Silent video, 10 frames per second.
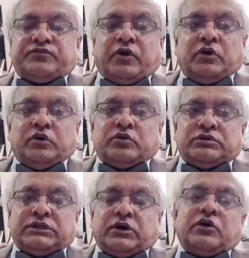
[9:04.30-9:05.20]
to follow
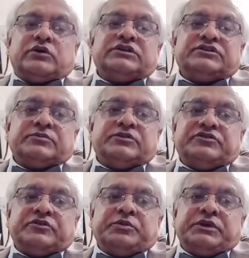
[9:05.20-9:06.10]
the orders of
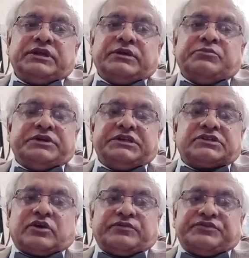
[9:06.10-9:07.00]
the superior
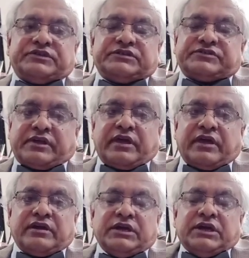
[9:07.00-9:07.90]
British officers
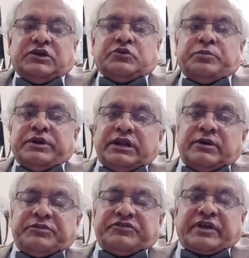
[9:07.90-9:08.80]
here to build
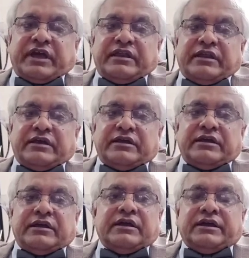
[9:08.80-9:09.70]
up his career
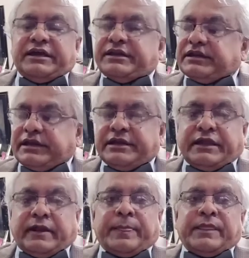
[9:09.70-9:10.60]
in
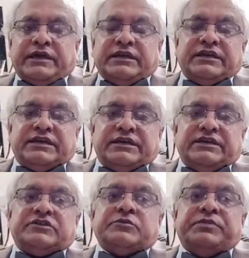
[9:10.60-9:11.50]
India. India
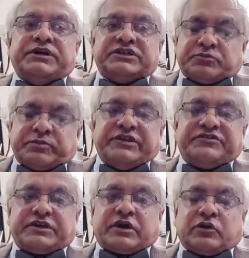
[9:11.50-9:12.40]
is the best
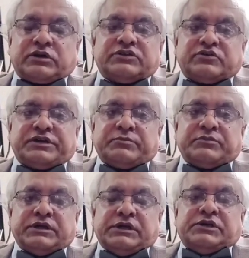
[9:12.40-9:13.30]
place, according to
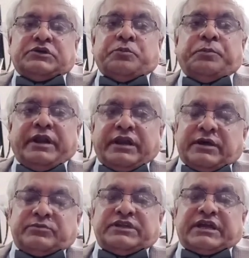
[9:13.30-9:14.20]
him, to
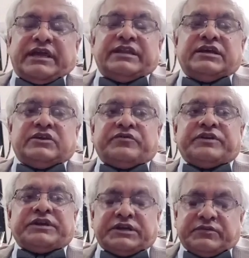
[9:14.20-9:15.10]
build up the career
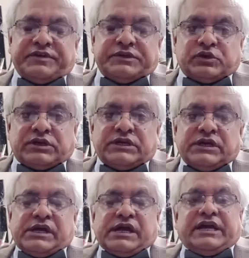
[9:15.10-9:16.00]
of an individual.
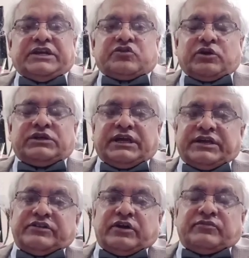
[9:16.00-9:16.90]
And Ronnie
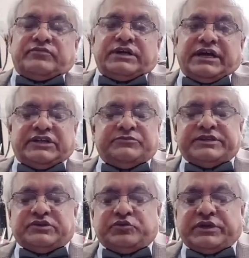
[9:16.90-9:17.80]
Haslop has
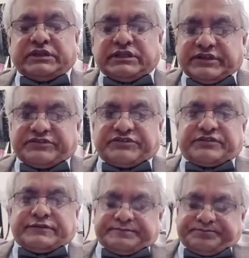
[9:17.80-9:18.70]
been doing
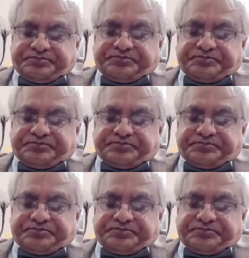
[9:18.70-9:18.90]
this.